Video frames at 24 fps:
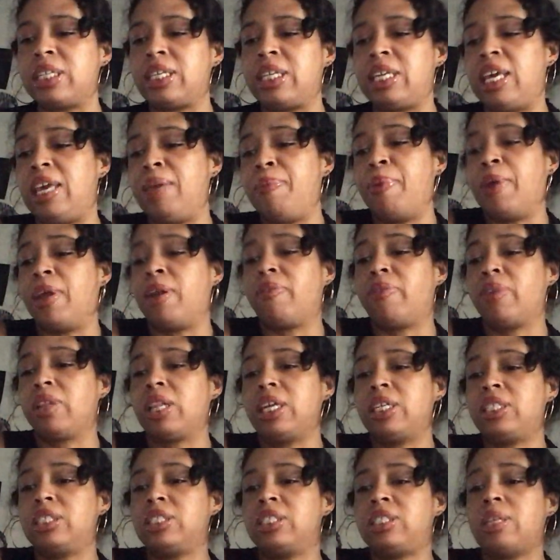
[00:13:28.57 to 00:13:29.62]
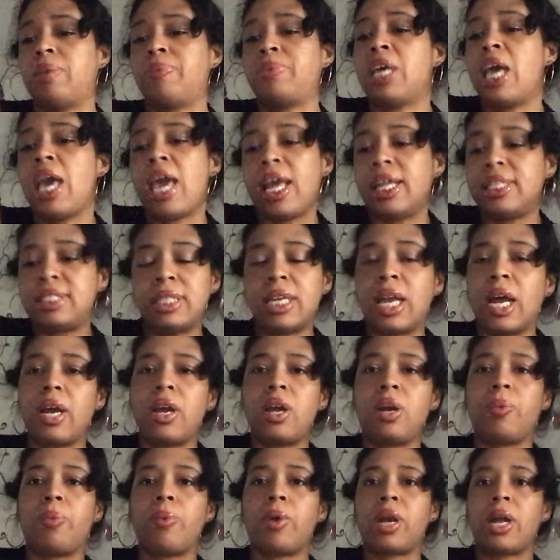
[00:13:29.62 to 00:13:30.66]
and keep hidden relationships. It's not
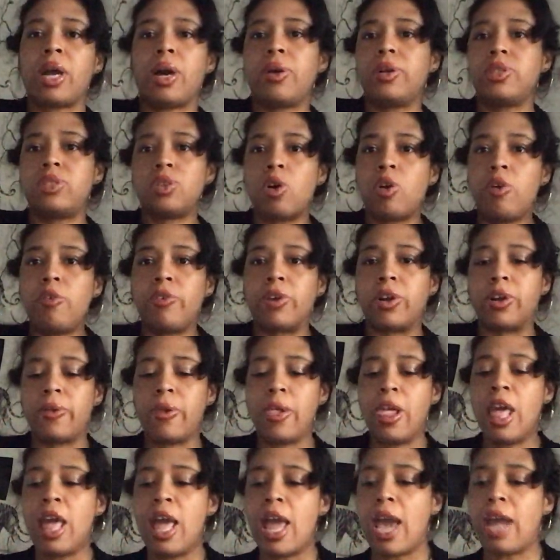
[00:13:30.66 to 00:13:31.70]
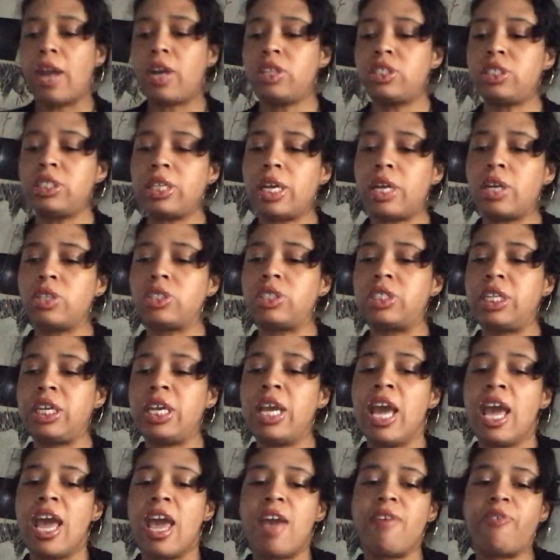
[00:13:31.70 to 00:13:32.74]
going to work out. It's over. Energy's energy.
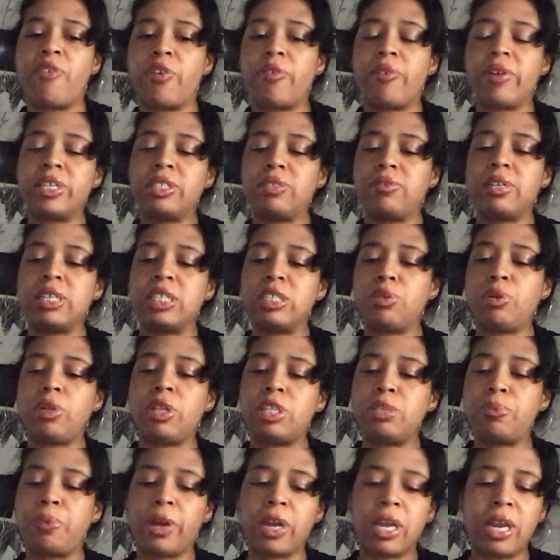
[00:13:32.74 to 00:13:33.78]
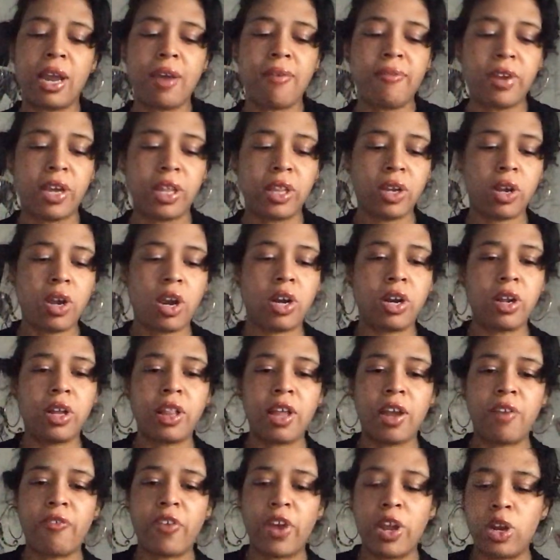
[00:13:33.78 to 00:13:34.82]
If it resonates, spirit, can I have another card to
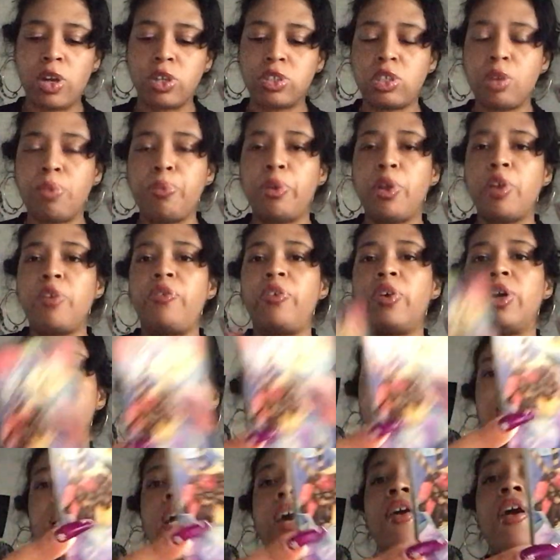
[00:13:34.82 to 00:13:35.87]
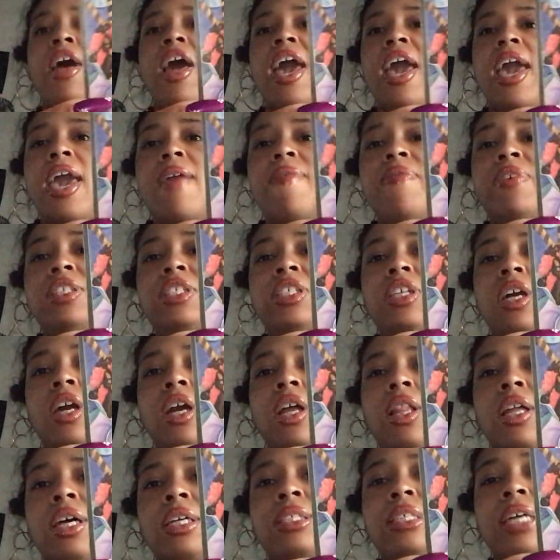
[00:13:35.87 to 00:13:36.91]
clarify? You're so beautiful inside out. Even
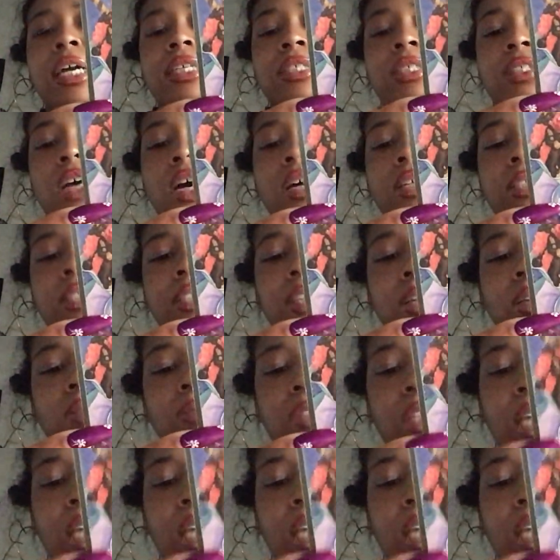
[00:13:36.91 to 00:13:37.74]
sugar looks like salt till you